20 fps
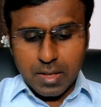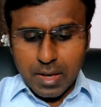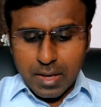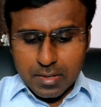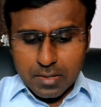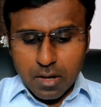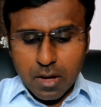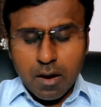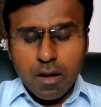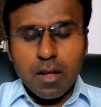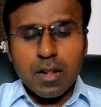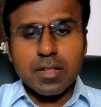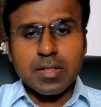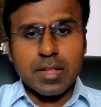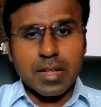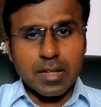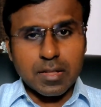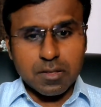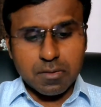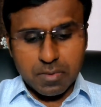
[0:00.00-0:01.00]
these are
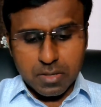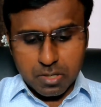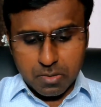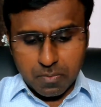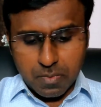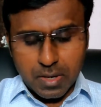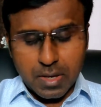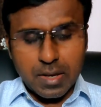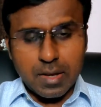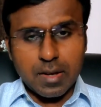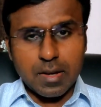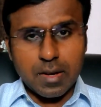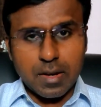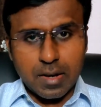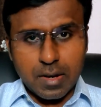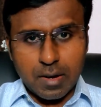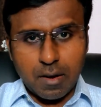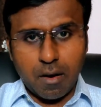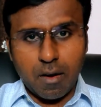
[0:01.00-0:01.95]
all things which we uh,